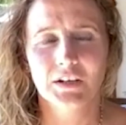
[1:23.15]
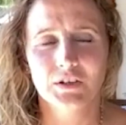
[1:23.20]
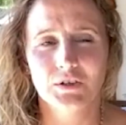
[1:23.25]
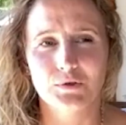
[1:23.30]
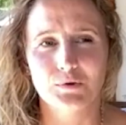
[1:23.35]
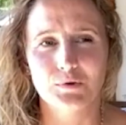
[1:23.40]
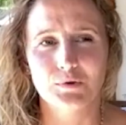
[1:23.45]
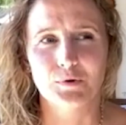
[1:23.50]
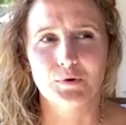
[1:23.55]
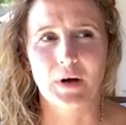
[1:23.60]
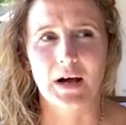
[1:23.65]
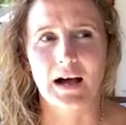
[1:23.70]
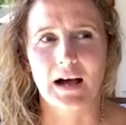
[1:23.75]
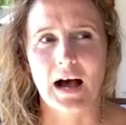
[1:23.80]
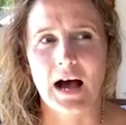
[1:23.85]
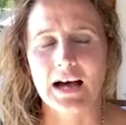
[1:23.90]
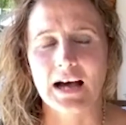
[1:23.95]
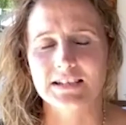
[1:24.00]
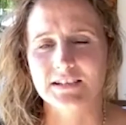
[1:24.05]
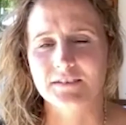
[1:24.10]
to
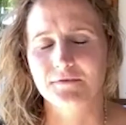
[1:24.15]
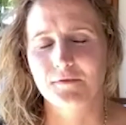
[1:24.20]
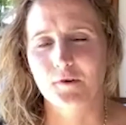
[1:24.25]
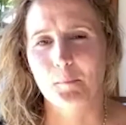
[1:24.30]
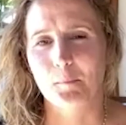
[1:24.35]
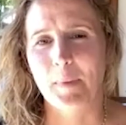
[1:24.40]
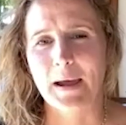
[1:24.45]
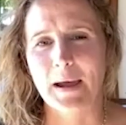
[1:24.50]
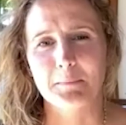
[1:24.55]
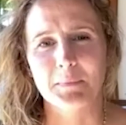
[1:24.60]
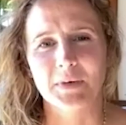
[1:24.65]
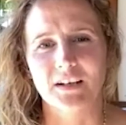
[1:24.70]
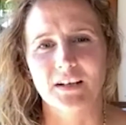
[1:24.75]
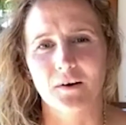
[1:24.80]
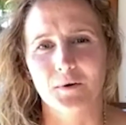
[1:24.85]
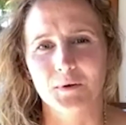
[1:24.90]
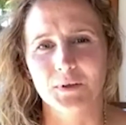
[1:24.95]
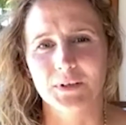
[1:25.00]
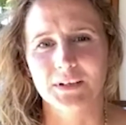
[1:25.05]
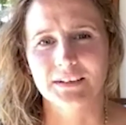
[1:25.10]
ask for payment
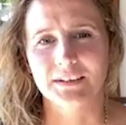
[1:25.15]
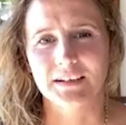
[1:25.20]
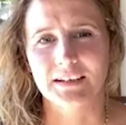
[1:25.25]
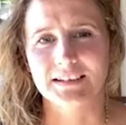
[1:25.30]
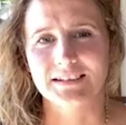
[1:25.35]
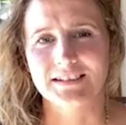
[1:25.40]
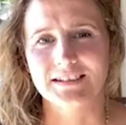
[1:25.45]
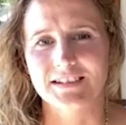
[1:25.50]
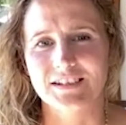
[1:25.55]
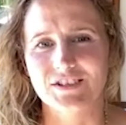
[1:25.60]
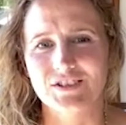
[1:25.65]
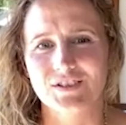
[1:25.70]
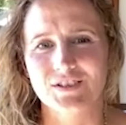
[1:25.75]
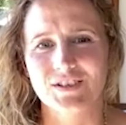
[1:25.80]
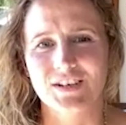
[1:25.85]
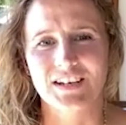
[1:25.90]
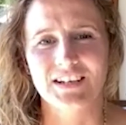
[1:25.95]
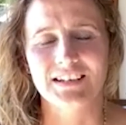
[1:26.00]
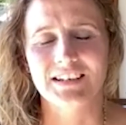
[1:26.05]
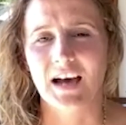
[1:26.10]
holidays
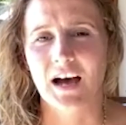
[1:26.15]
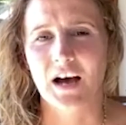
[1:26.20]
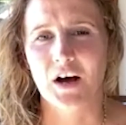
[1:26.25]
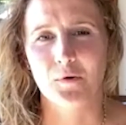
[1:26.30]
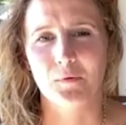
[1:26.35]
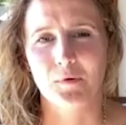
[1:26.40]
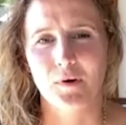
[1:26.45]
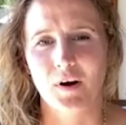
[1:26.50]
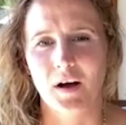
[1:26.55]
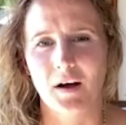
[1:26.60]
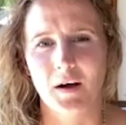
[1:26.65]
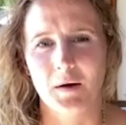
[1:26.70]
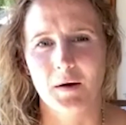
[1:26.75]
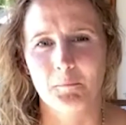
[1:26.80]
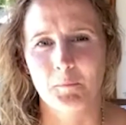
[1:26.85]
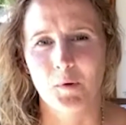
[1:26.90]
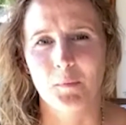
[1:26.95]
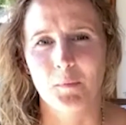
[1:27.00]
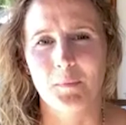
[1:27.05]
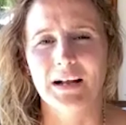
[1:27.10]
in our
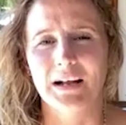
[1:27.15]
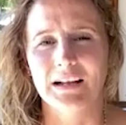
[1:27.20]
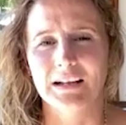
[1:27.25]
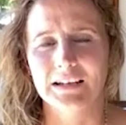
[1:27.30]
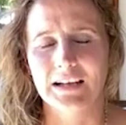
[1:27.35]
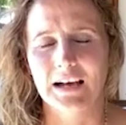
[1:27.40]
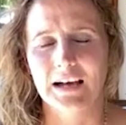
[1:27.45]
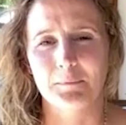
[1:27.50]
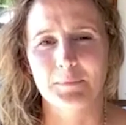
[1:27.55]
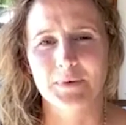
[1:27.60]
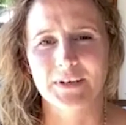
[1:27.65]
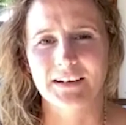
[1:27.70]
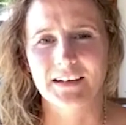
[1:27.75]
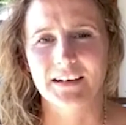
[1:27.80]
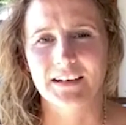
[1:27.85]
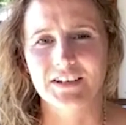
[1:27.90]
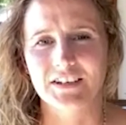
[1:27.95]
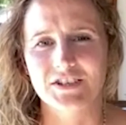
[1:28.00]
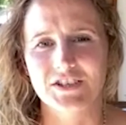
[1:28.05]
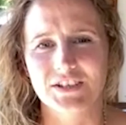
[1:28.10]
mobile
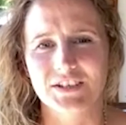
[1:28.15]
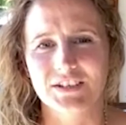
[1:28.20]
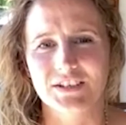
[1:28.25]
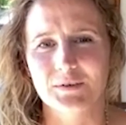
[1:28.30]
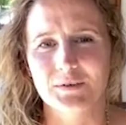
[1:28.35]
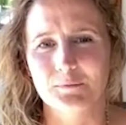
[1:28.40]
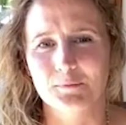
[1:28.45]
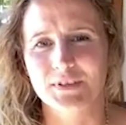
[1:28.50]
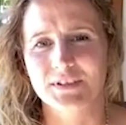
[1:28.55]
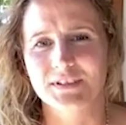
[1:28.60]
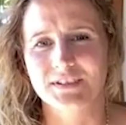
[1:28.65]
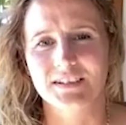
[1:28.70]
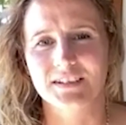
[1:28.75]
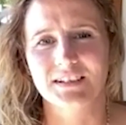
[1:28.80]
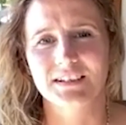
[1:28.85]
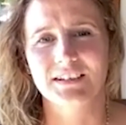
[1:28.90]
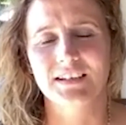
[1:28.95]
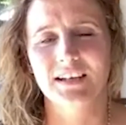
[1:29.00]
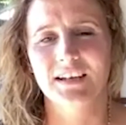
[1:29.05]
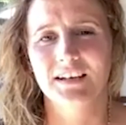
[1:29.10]
application
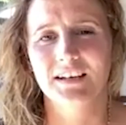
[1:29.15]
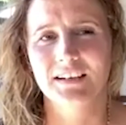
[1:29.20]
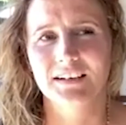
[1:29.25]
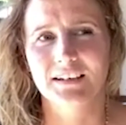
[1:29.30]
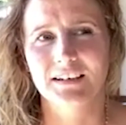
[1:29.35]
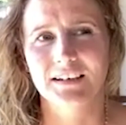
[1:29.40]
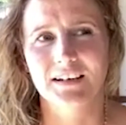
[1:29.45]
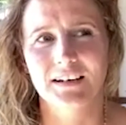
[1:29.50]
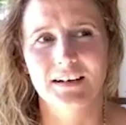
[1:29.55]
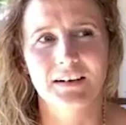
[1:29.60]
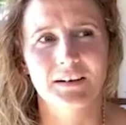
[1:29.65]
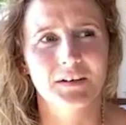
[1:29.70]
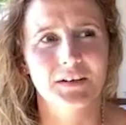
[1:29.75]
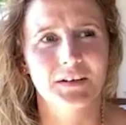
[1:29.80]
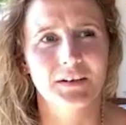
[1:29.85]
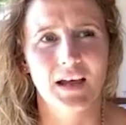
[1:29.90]
within uh,